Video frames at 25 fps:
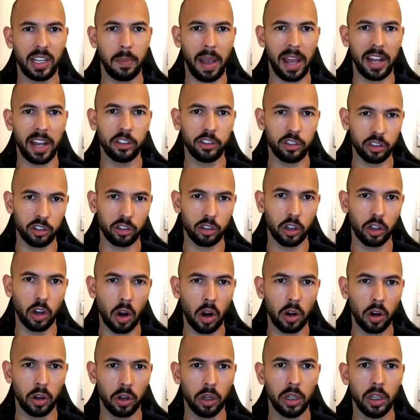manages to
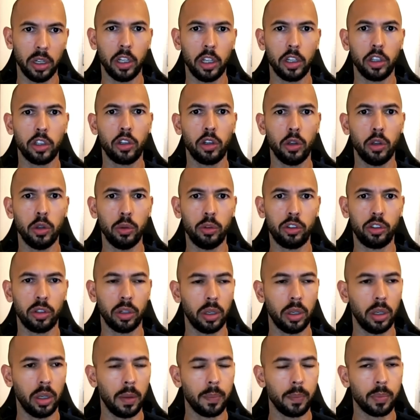garner huge
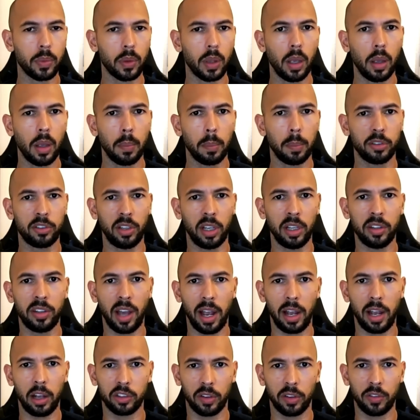
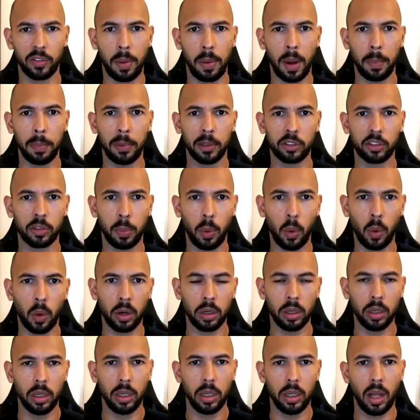percentiles of the public
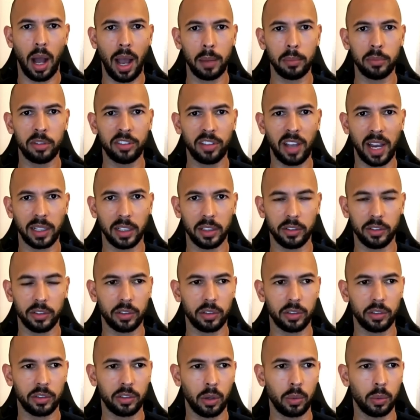support, I'm
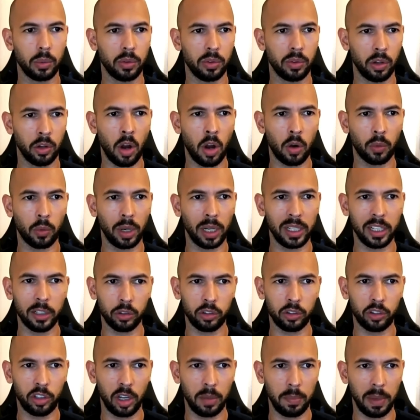silenced. So they're not really
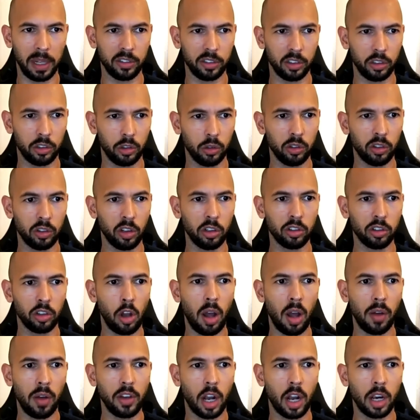interested in men's issues, and there's a
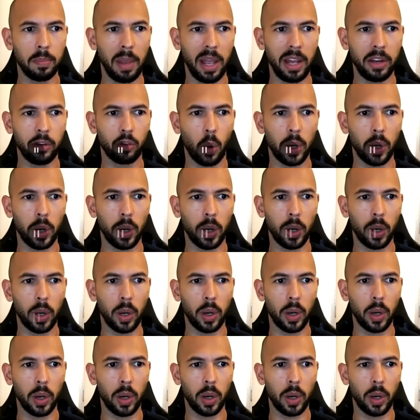lot of young men growing up. So
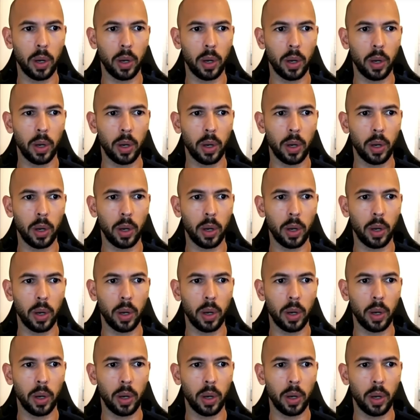first and
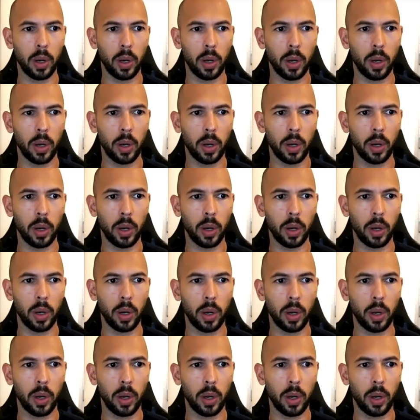foremost, again, I God,